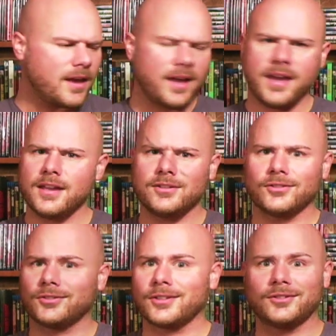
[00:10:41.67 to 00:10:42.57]
And
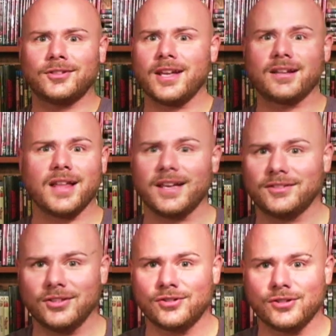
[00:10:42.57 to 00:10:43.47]
just stay
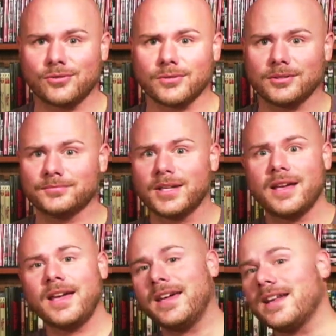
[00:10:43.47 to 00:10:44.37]
classy as usual,
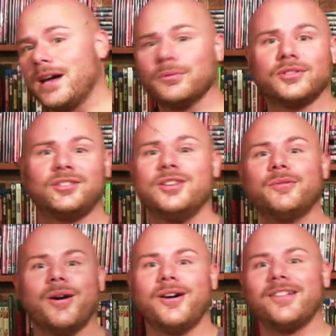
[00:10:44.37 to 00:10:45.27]
and I will see
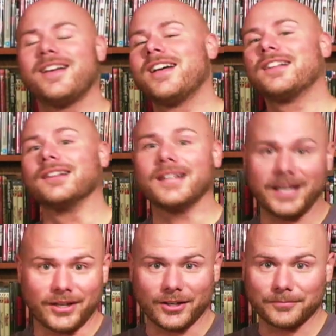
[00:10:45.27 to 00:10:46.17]
you all
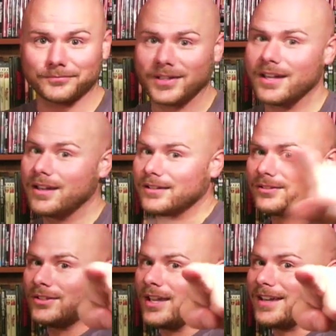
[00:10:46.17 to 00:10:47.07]
later.
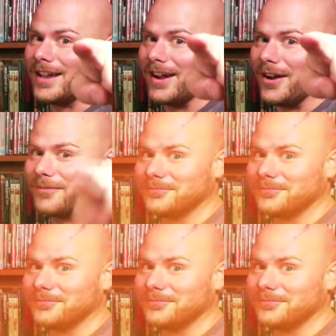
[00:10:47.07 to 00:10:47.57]
Take care.